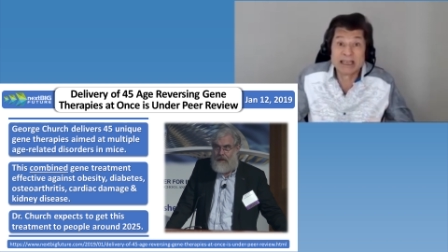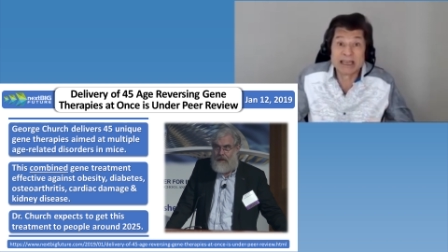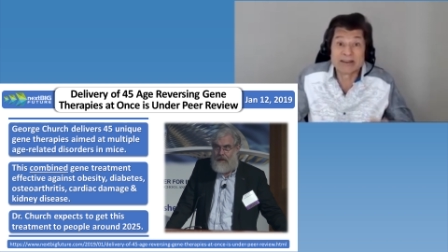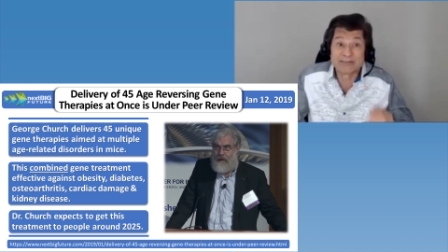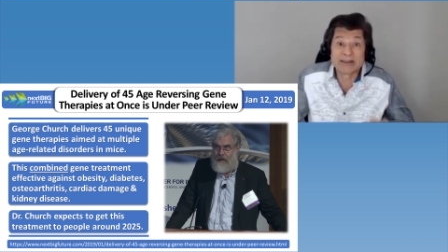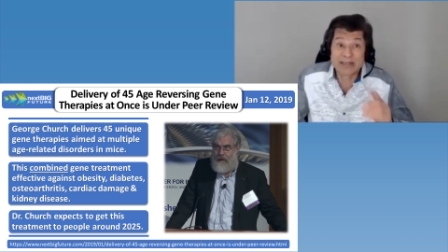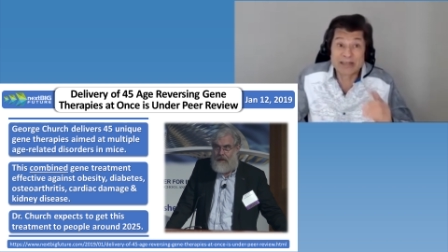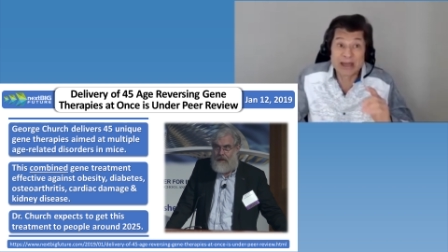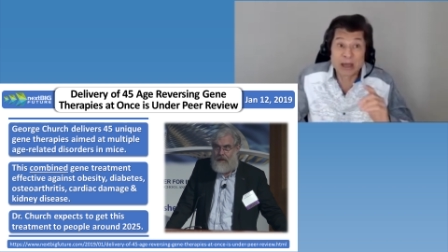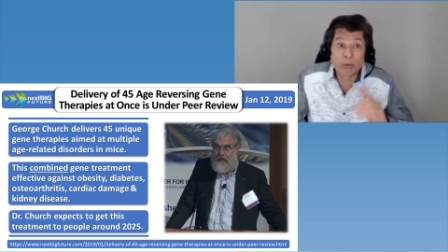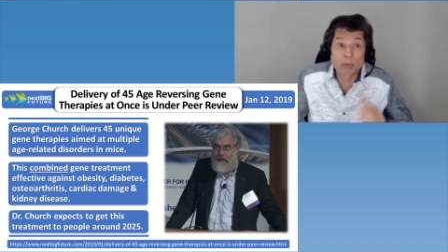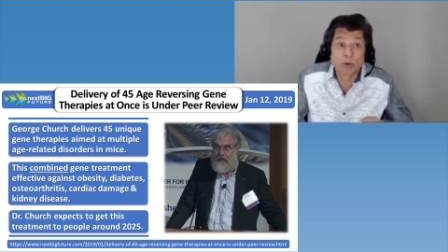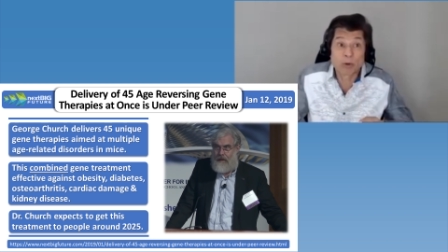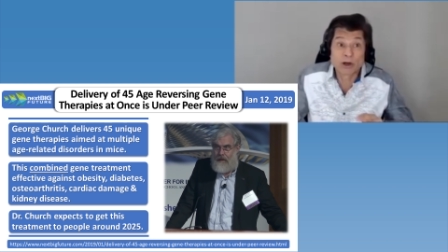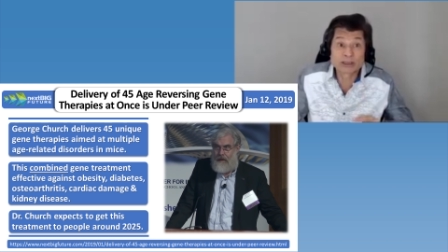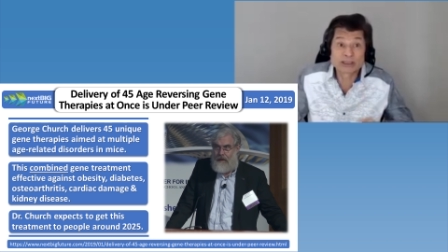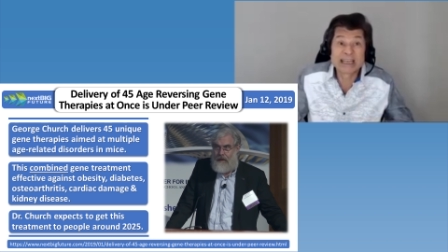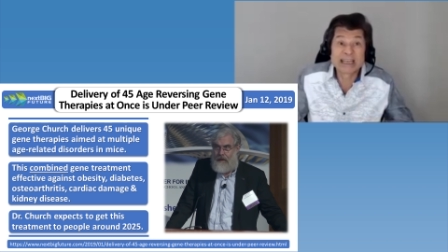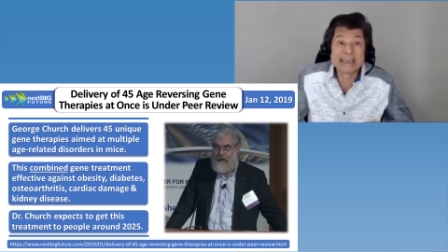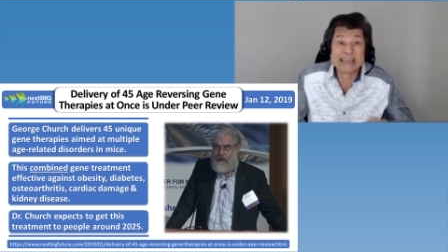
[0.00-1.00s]
And if that
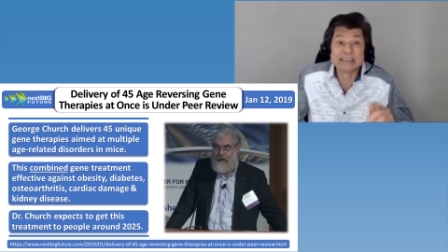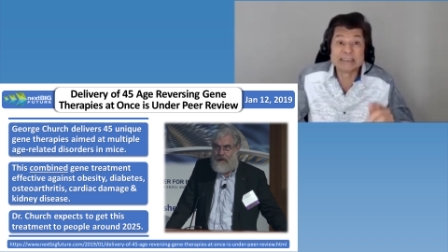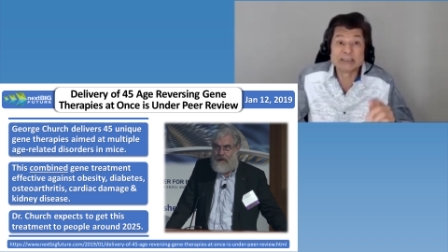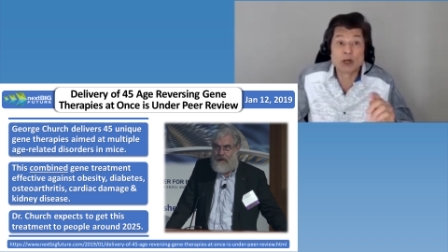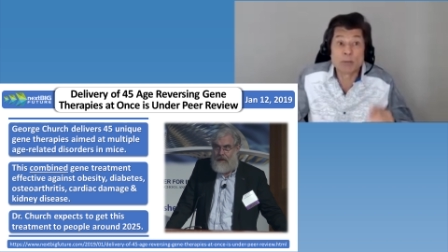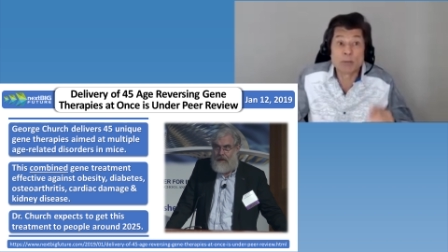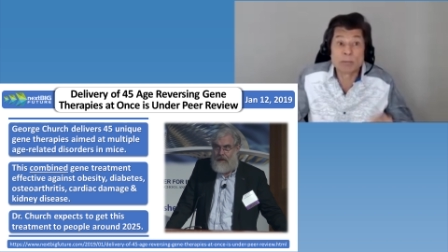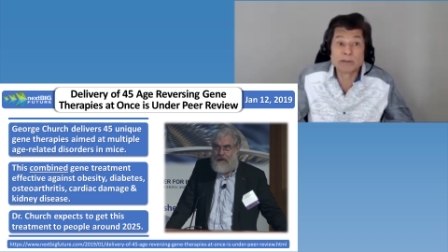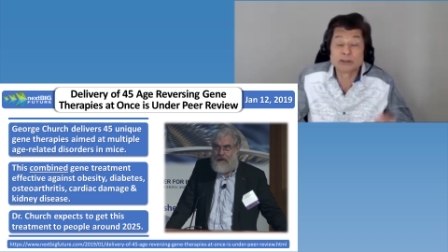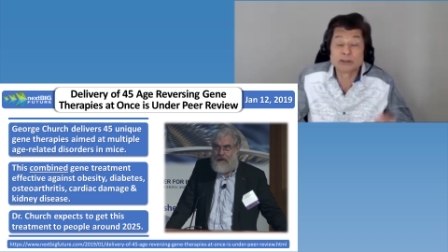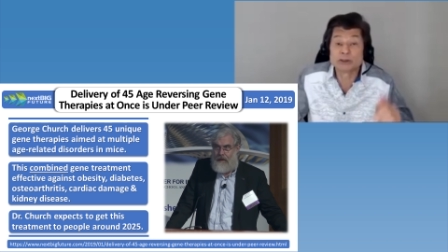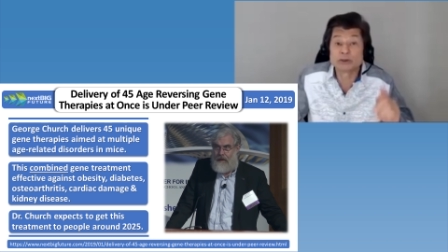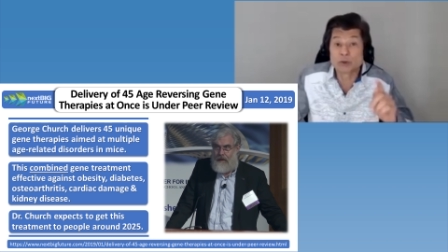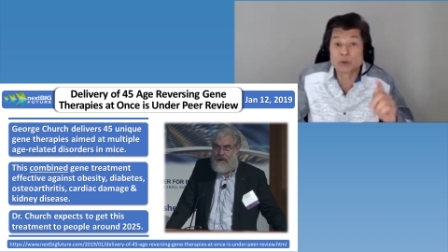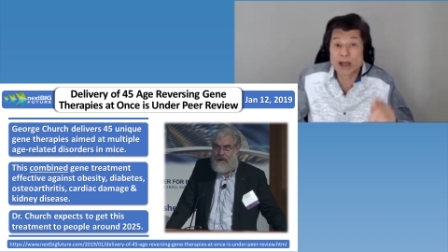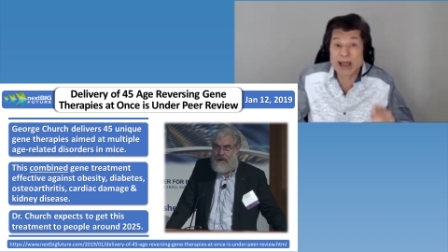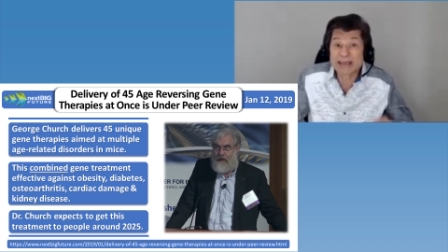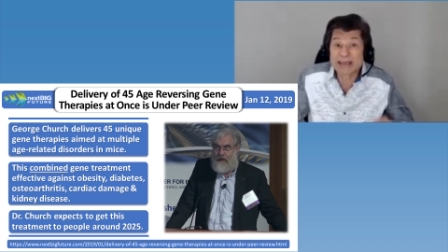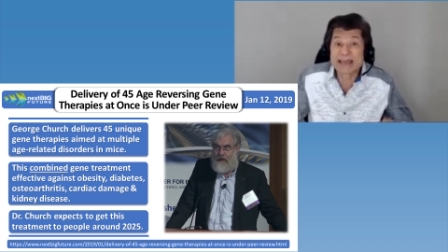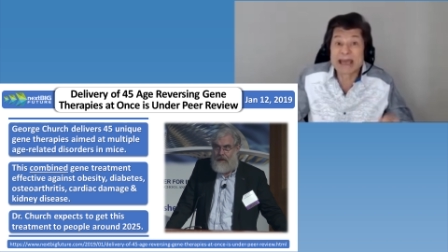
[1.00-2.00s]
works, he's hoping to
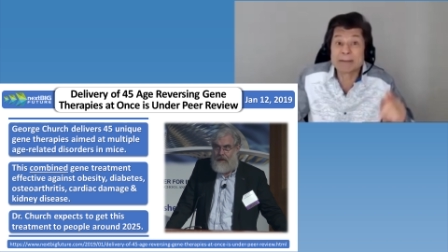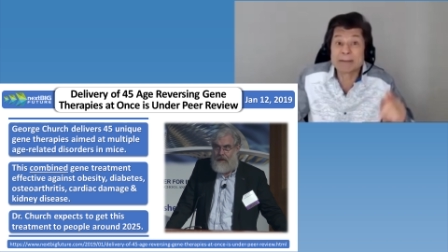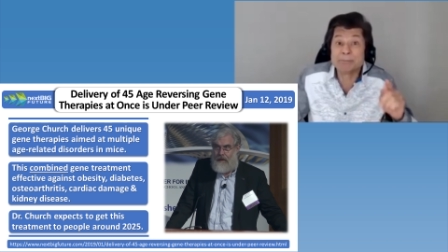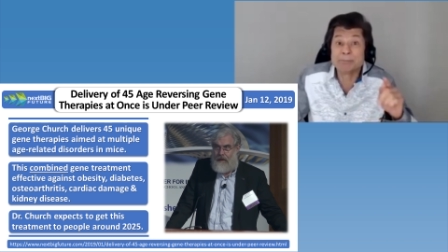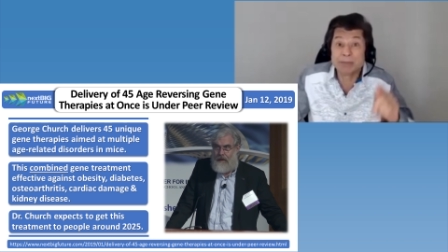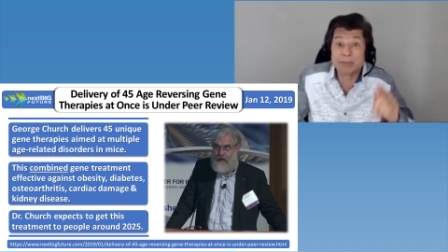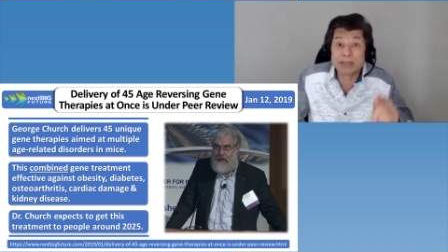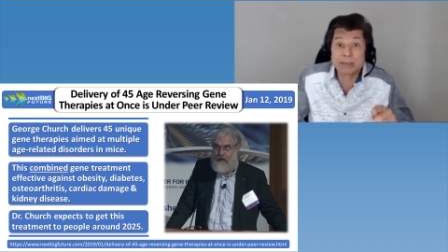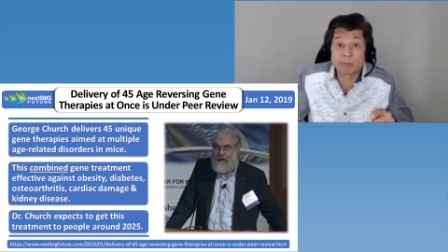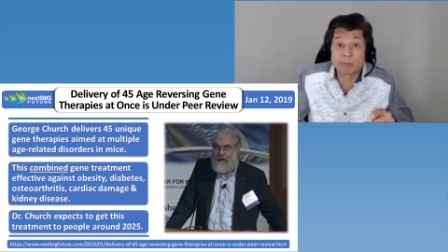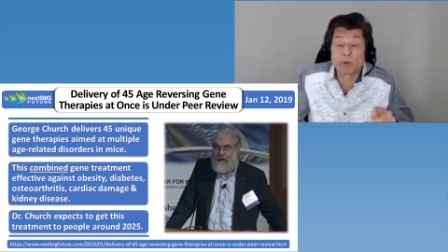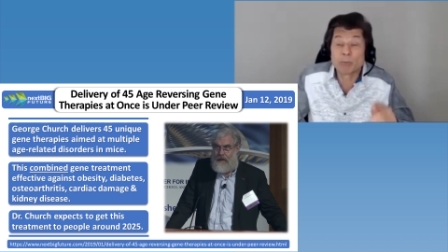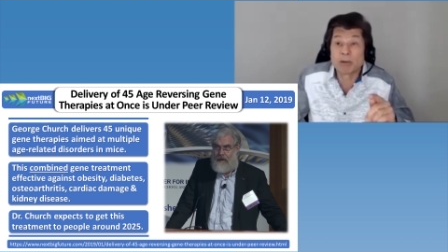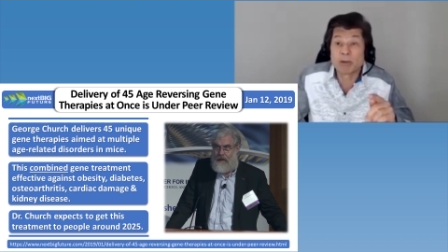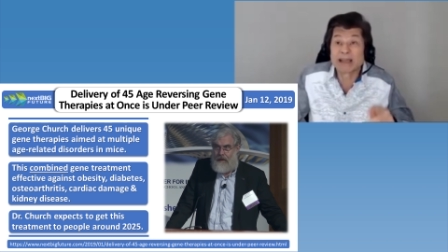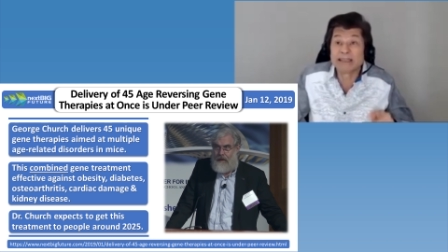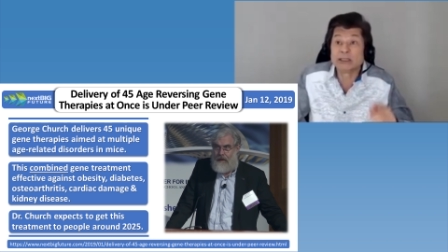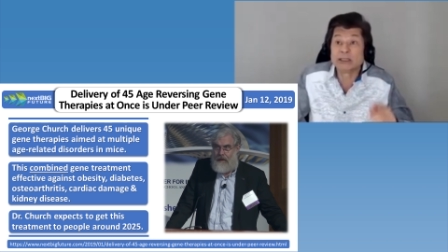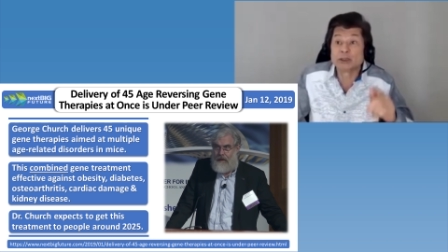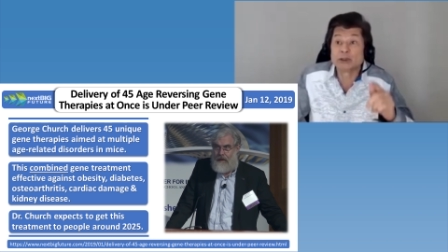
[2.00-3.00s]
try that in people
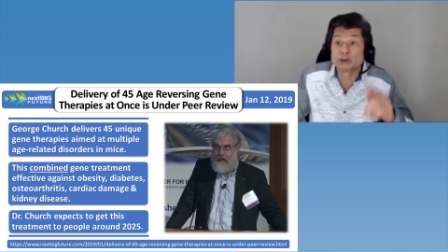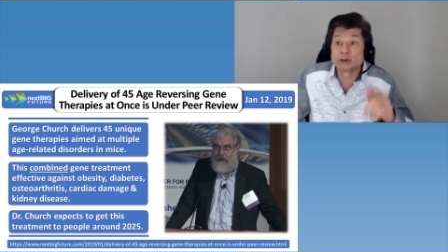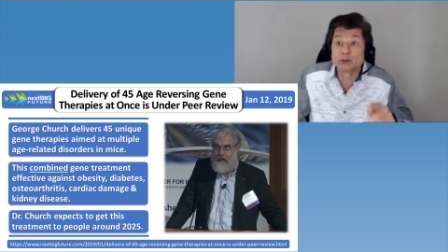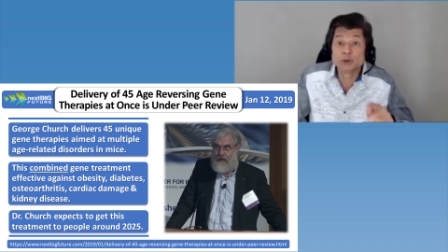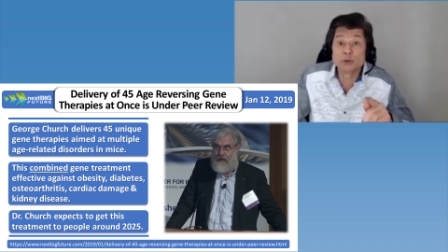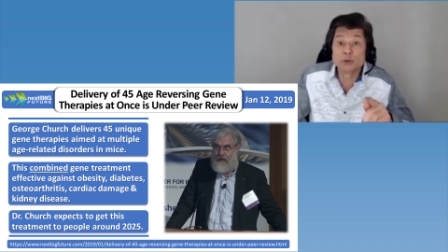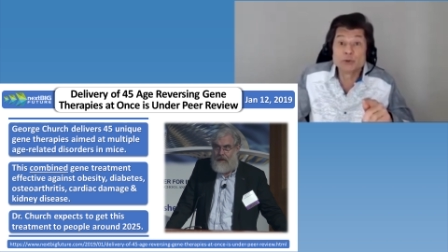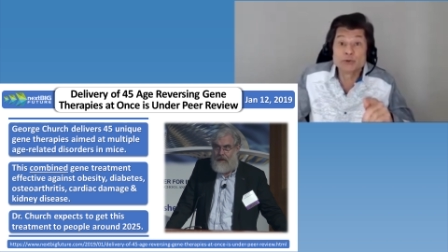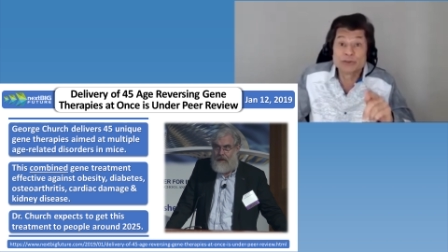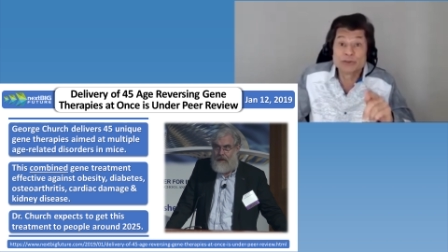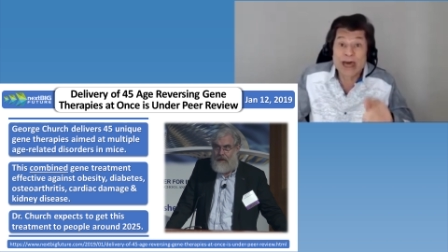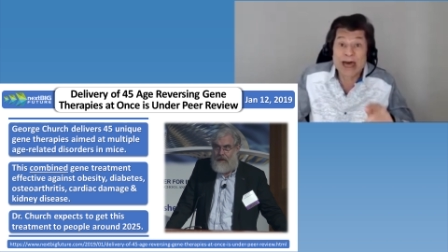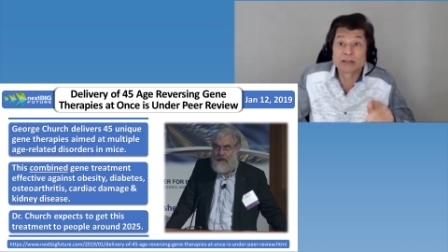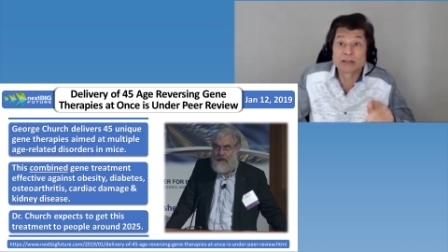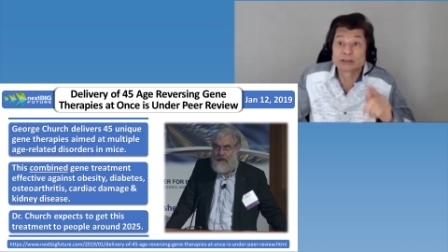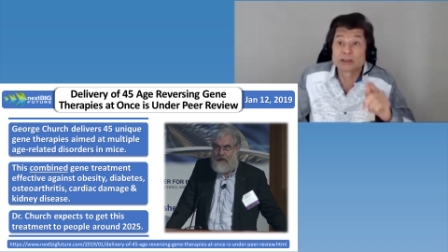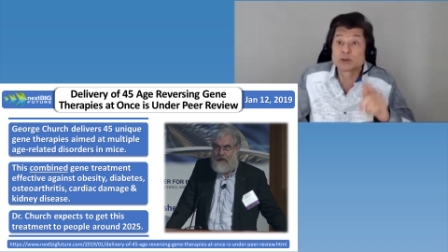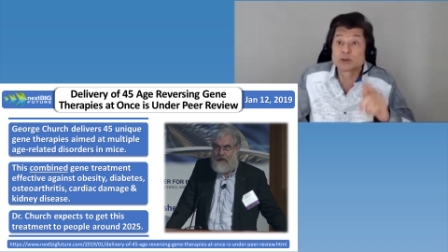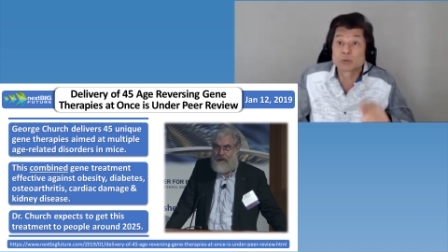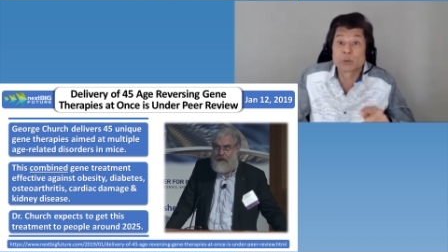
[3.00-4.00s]
by year
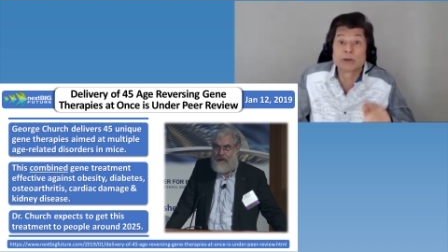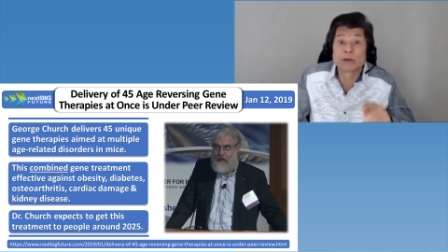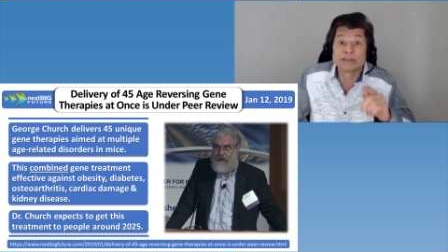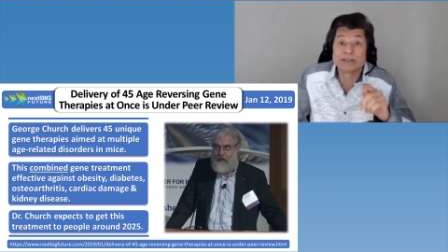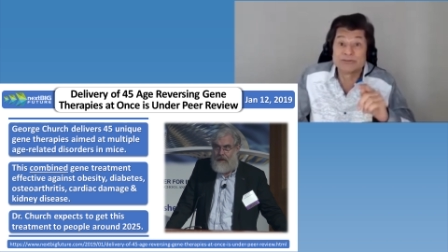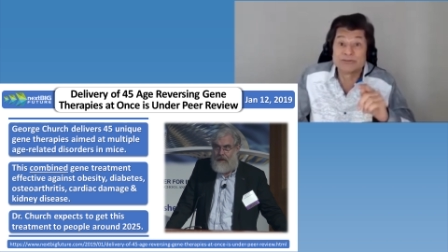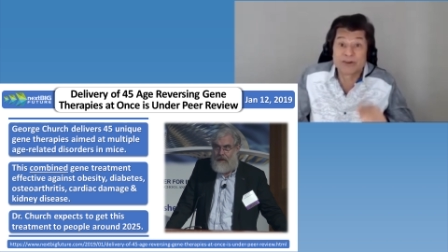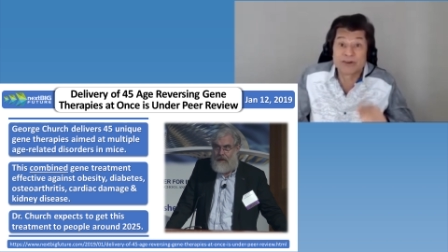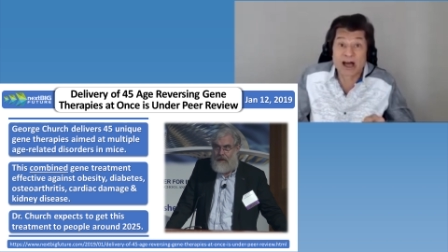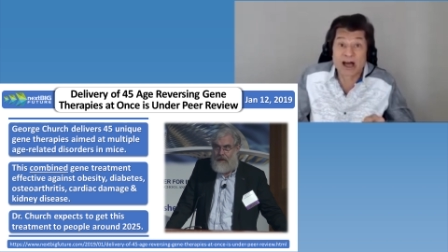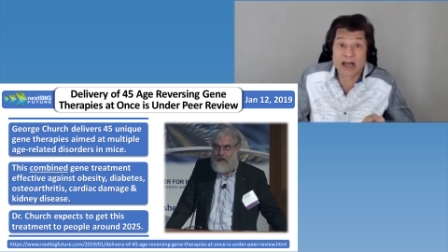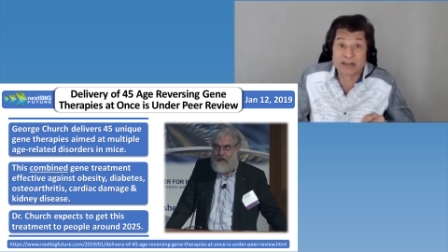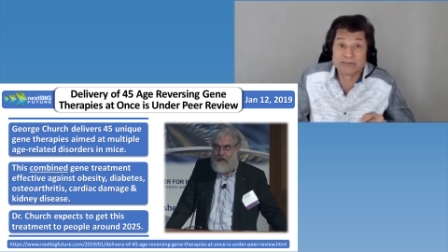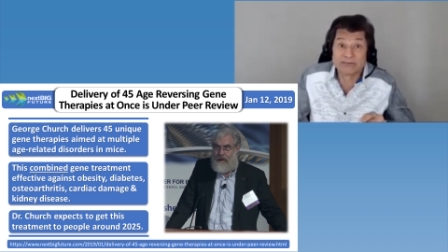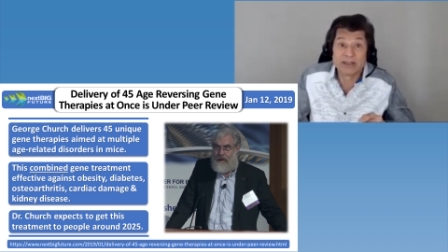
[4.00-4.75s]
2025.